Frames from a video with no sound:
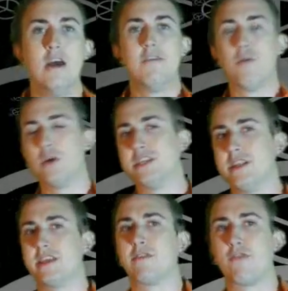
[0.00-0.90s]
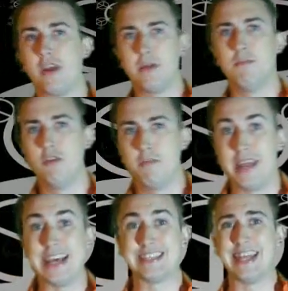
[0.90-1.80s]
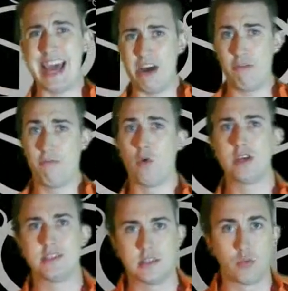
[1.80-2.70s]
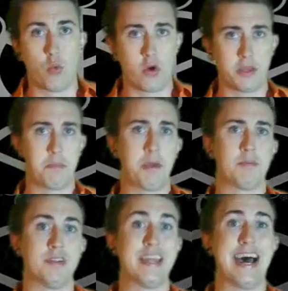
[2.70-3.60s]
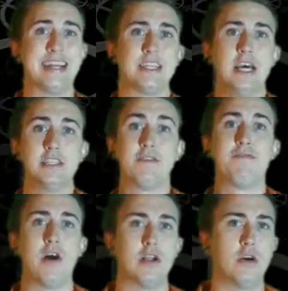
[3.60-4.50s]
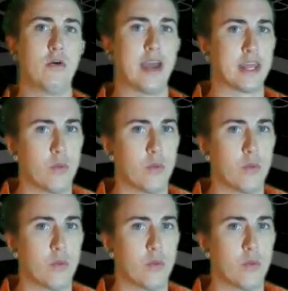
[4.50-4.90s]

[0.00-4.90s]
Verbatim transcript: Fortunately, the freedom movement has loud voices warning people not to follow any